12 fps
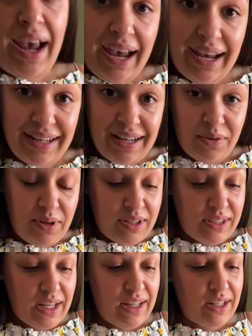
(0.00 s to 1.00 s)
And I will
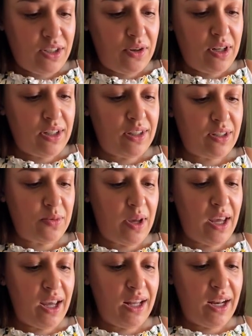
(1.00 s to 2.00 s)
say that doing it this way,
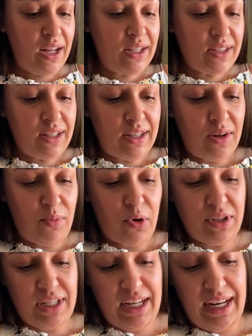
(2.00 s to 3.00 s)
it is a little more
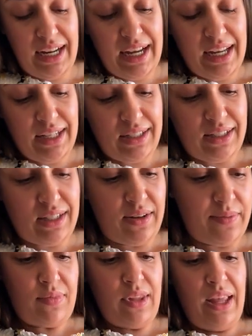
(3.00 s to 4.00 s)
tedious.
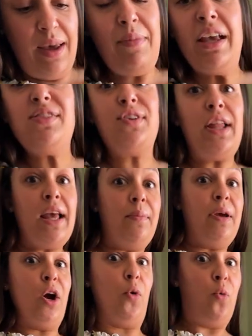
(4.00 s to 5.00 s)
It makes for like a
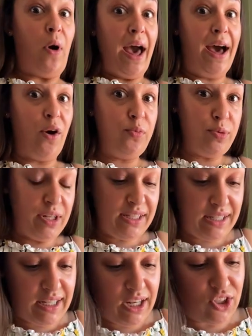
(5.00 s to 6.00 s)
bigger wow
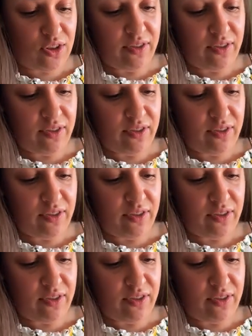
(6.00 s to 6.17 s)
presentation